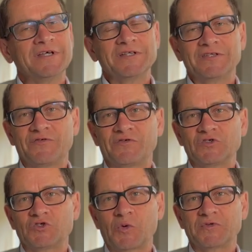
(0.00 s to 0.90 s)

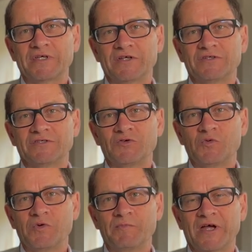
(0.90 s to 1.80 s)
different job sectors who
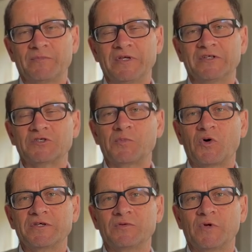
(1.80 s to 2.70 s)
might have been
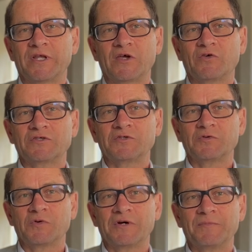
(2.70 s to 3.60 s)
disappointed when they got to
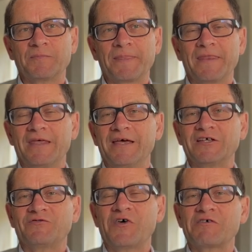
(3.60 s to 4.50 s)

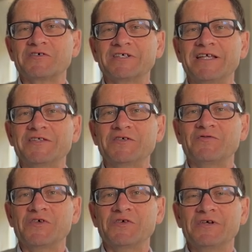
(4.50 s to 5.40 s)
as far as an
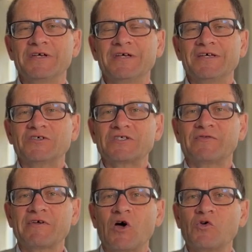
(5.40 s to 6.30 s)
interview. So it's
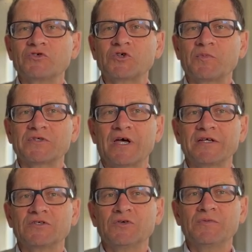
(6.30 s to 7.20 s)
a very old job
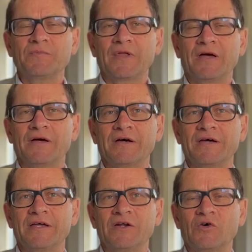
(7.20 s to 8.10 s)
title
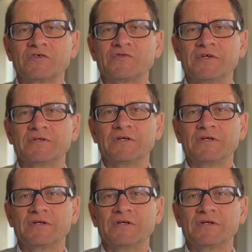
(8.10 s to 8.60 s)
in Oxford,